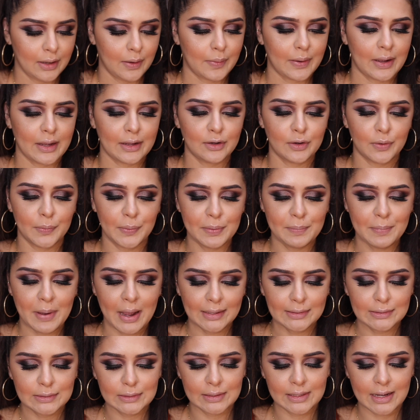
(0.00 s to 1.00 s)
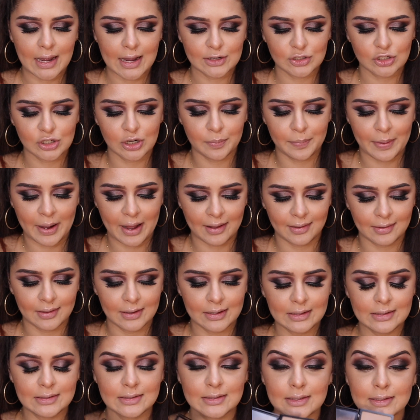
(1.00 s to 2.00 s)
Okay, going back to the eyeshadow
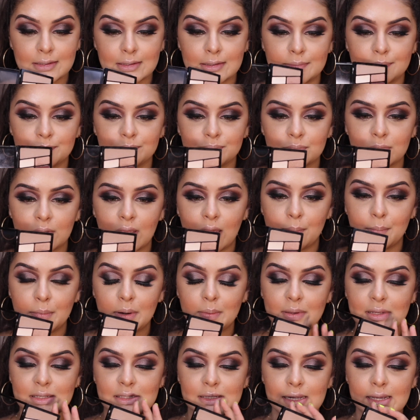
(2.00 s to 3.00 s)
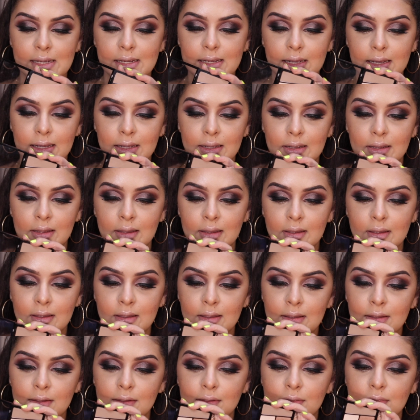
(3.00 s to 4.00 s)
palette, I'm gonna be taking
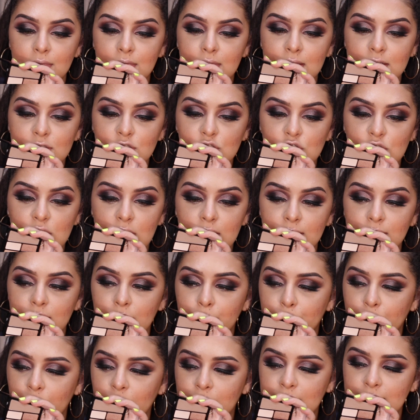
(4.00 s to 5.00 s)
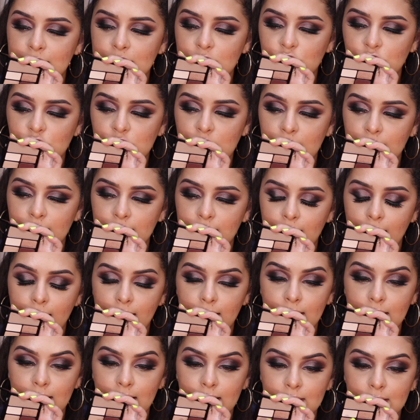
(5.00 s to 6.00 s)
this shade, the burgundy shade,
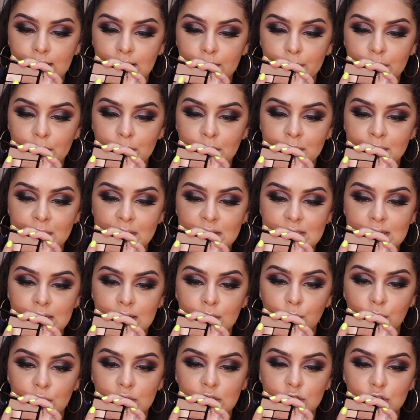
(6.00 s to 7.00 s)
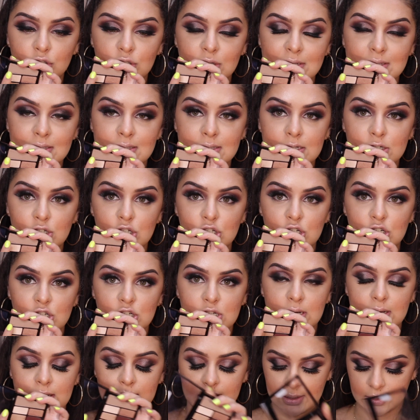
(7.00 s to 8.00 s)
and I think I'm gonna be mixing it with a transition
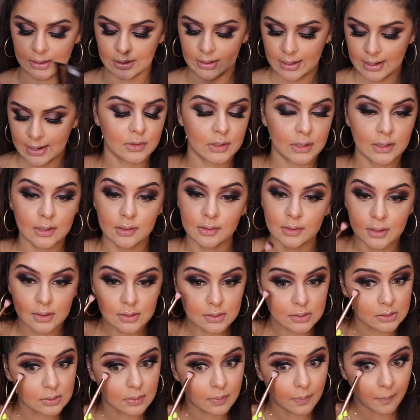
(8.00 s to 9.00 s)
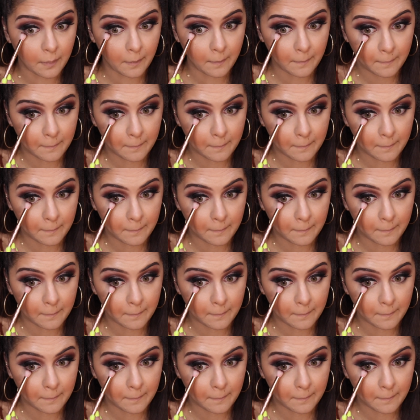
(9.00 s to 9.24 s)
shade. Taking this,